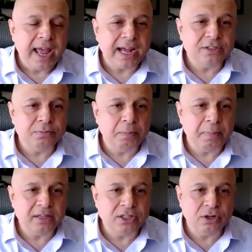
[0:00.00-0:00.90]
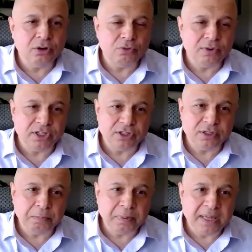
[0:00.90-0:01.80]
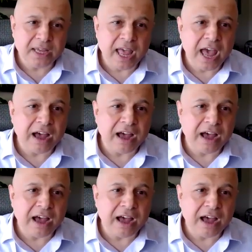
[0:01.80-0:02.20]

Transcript: has a memento, reaches a peak